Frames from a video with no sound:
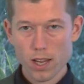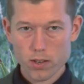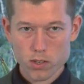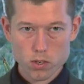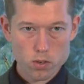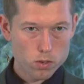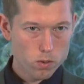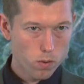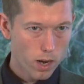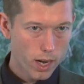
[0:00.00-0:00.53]

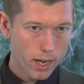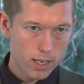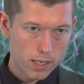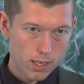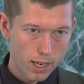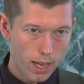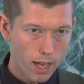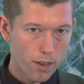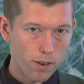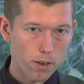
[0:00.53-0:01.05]
intertwined
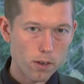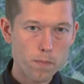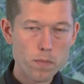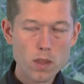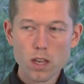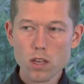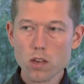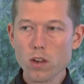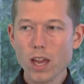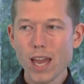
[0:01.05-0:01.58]
together.
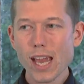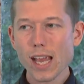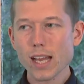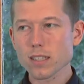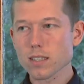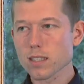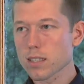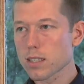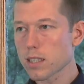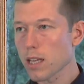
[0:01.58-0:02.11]
You
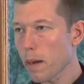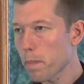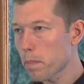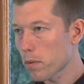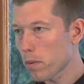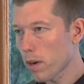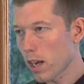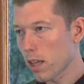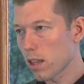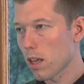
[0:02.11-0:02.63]
can't
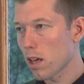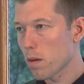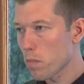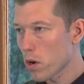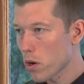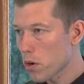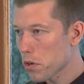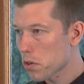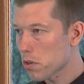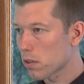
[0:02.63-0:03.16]
separate the
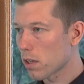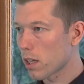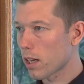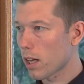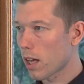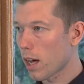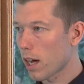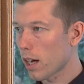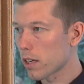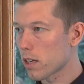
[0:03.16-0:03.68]
emotional and
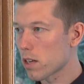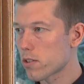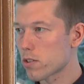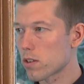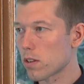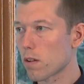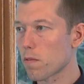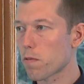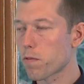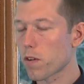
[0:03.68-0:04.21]

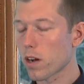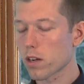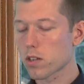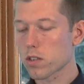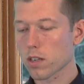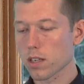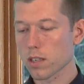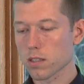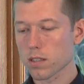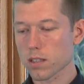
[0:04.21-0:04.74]
cognition
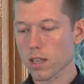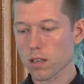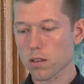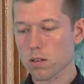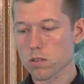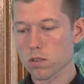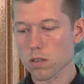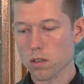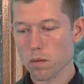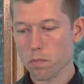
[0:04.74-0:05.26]
functioning
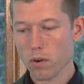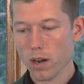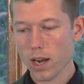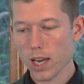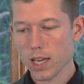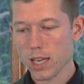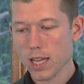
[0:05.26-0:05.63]
centers of the brain.